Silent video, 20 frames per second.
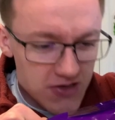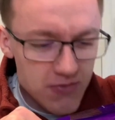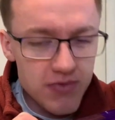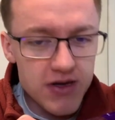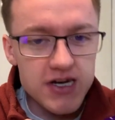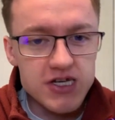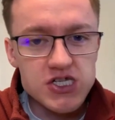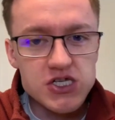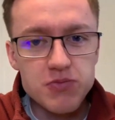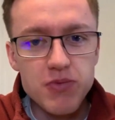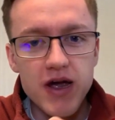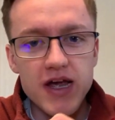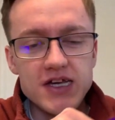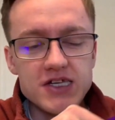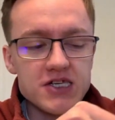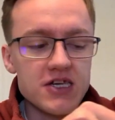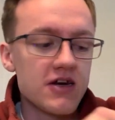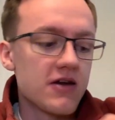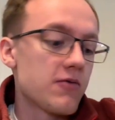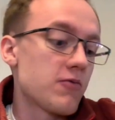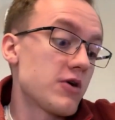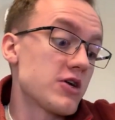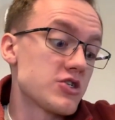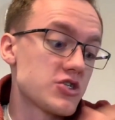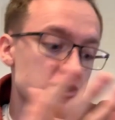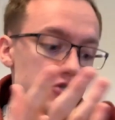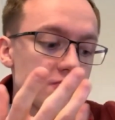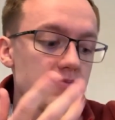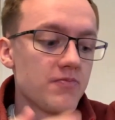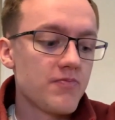a bit of spice in it,
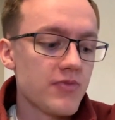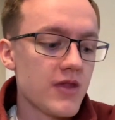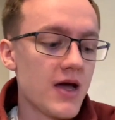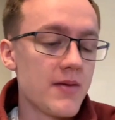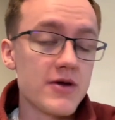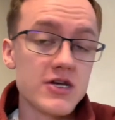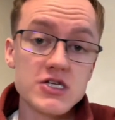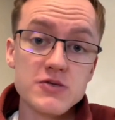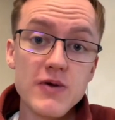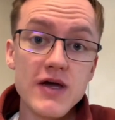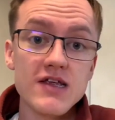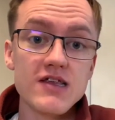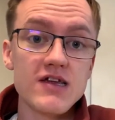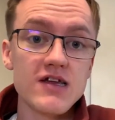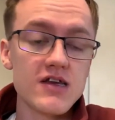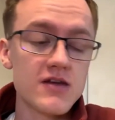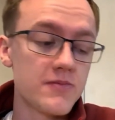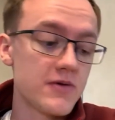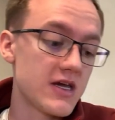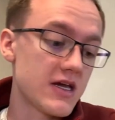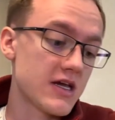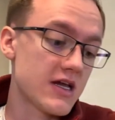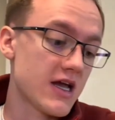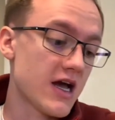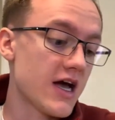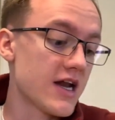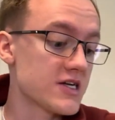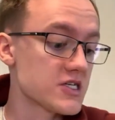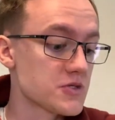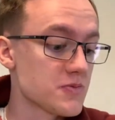which I'm expecting to be
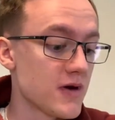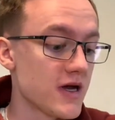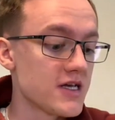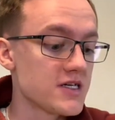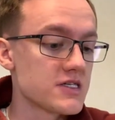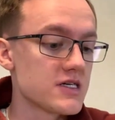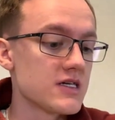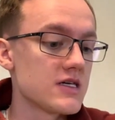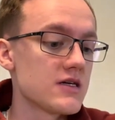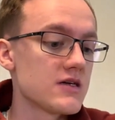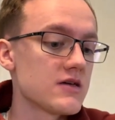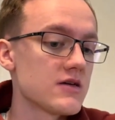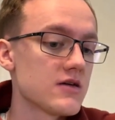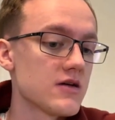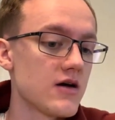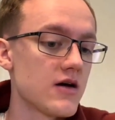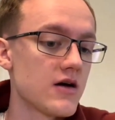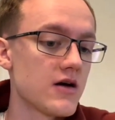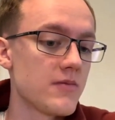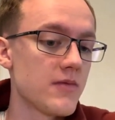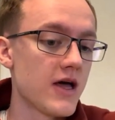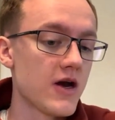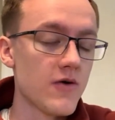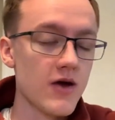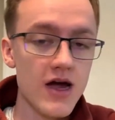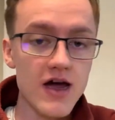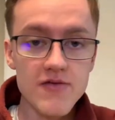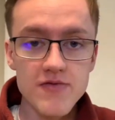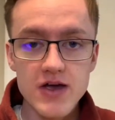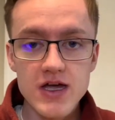kind of spicy. I don't
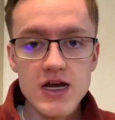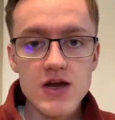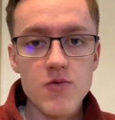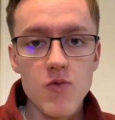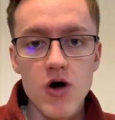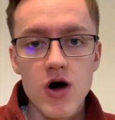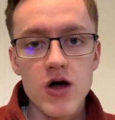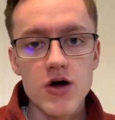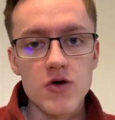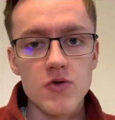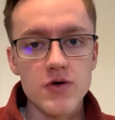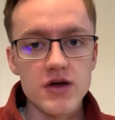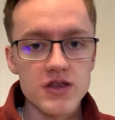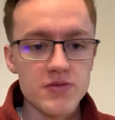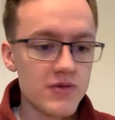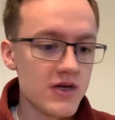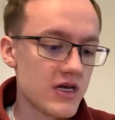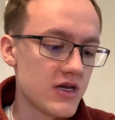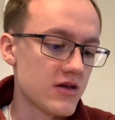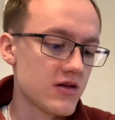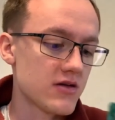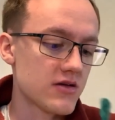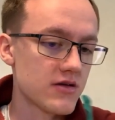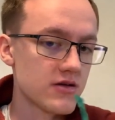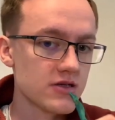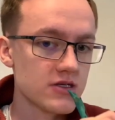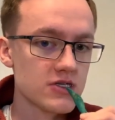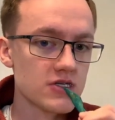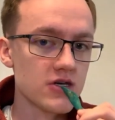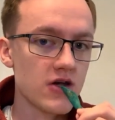have any water with me,
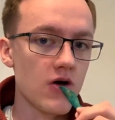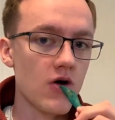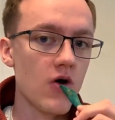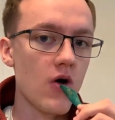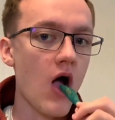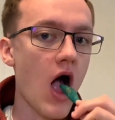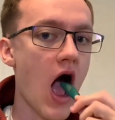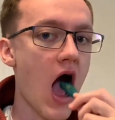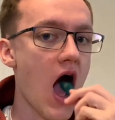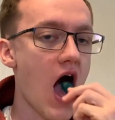so.